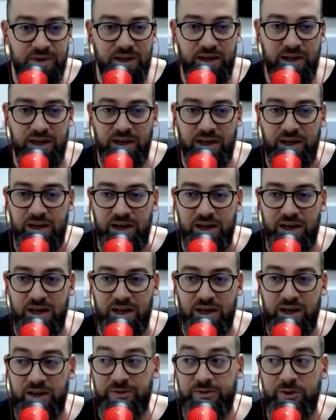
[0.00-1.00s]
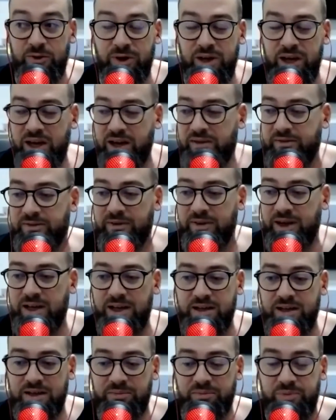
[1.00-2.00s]
uh, if you have
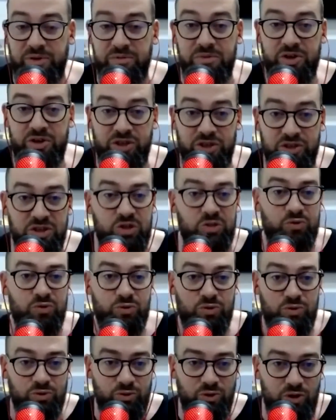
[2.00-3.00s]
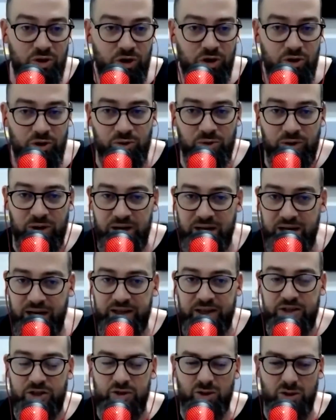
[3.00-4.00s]
like the permission to to go ahead
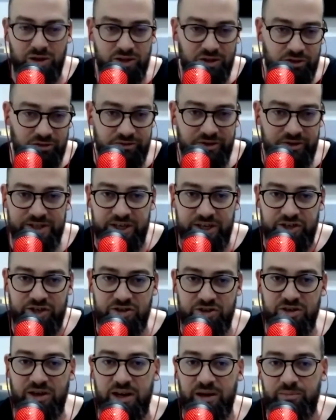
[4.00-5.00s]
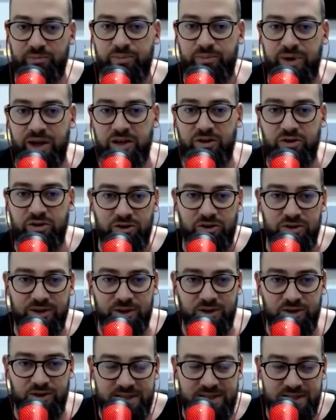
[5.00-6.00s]
and join the conversation and bring your own
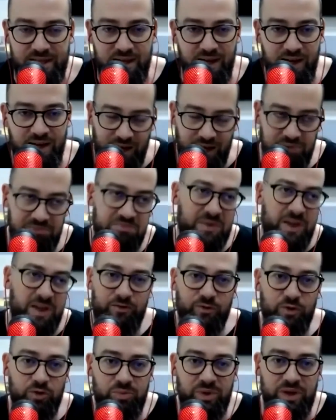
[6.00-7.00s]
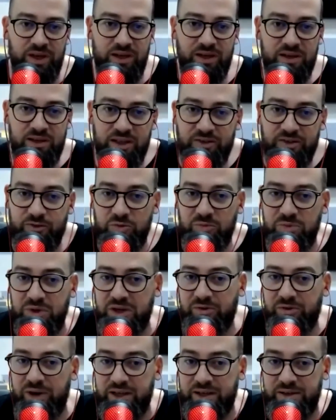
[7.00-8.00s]
thoughts, that would be that would be
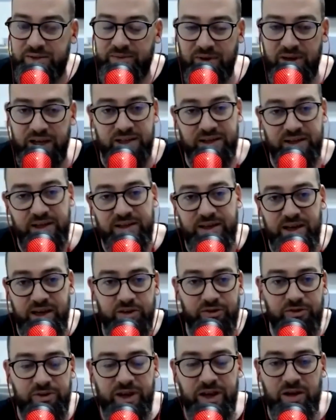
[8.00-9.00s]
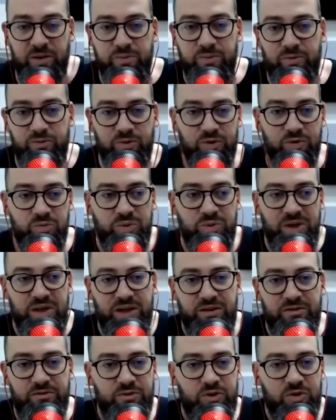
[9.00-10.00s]
great. Like that kind of help would
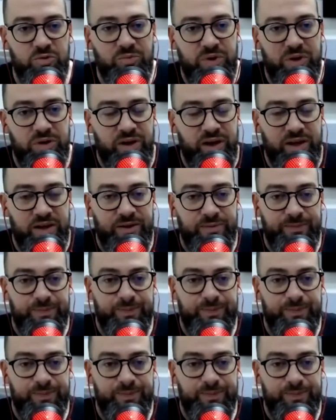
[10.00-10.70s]
be would be great.